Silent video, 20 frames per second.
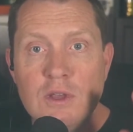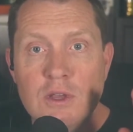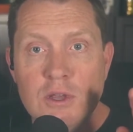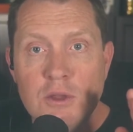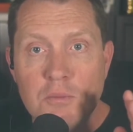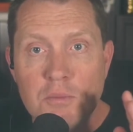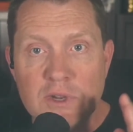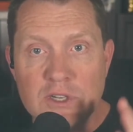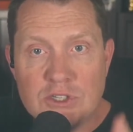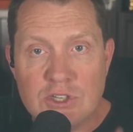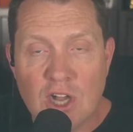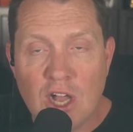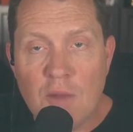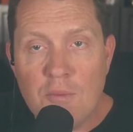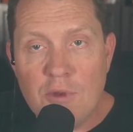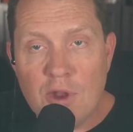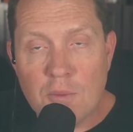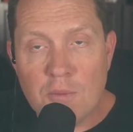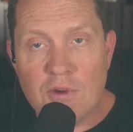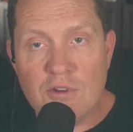But
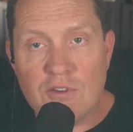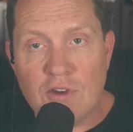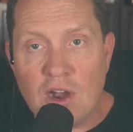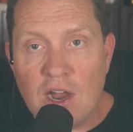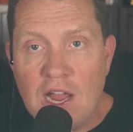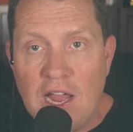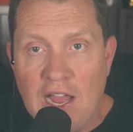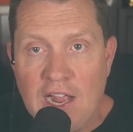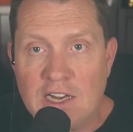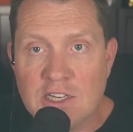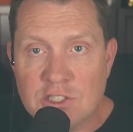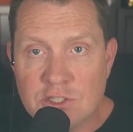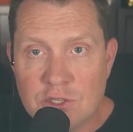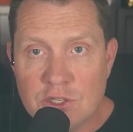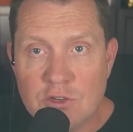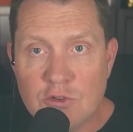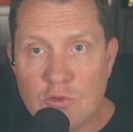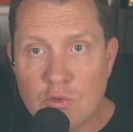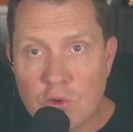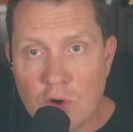job numbers are actually
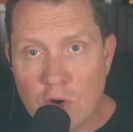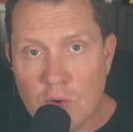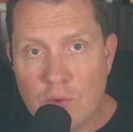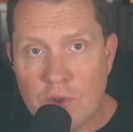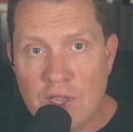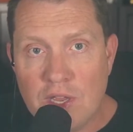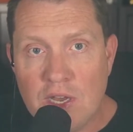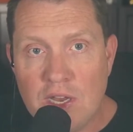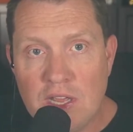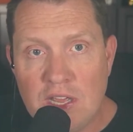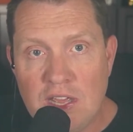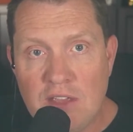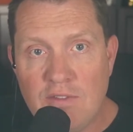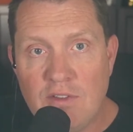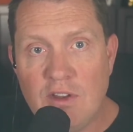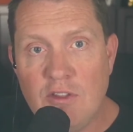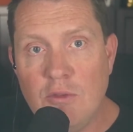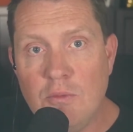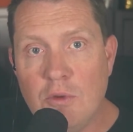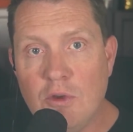growing
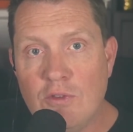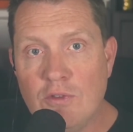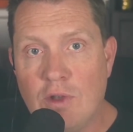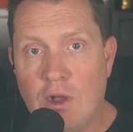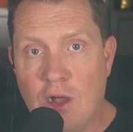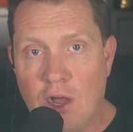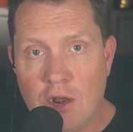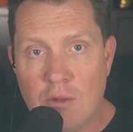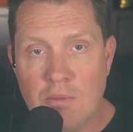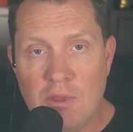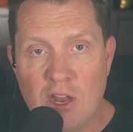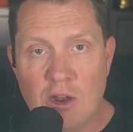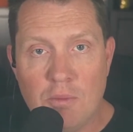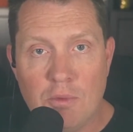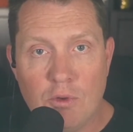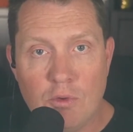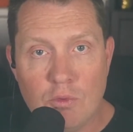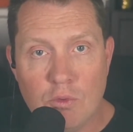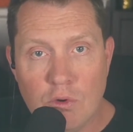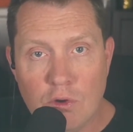even in the most
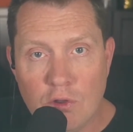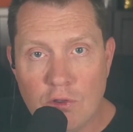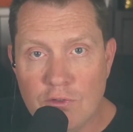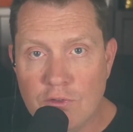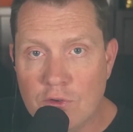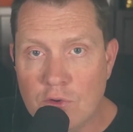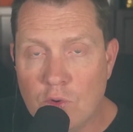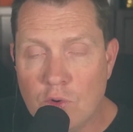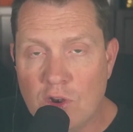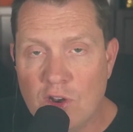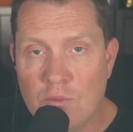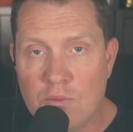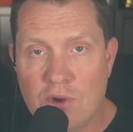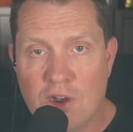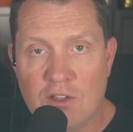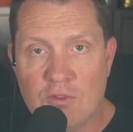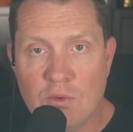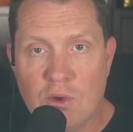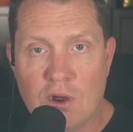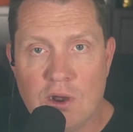automatable roles, according to
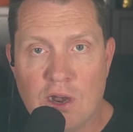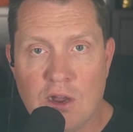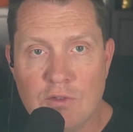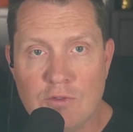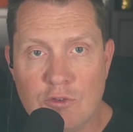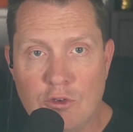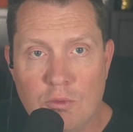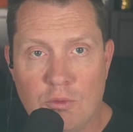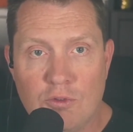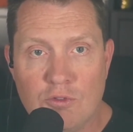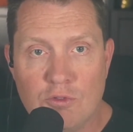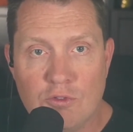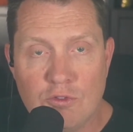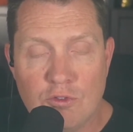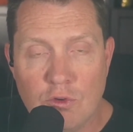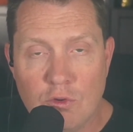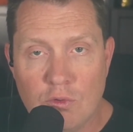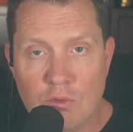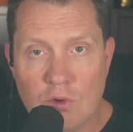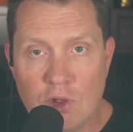
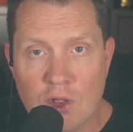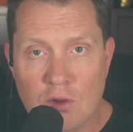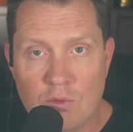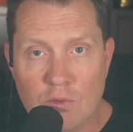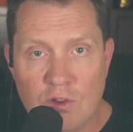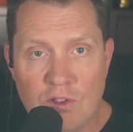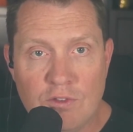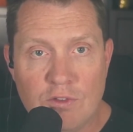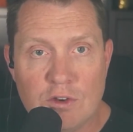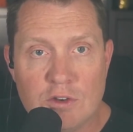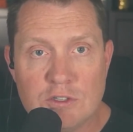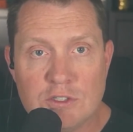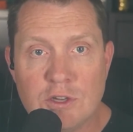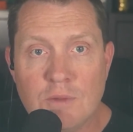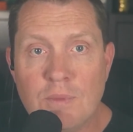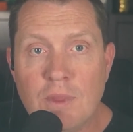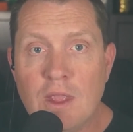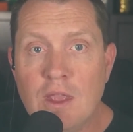PricewaterhouseCoopers uh, research.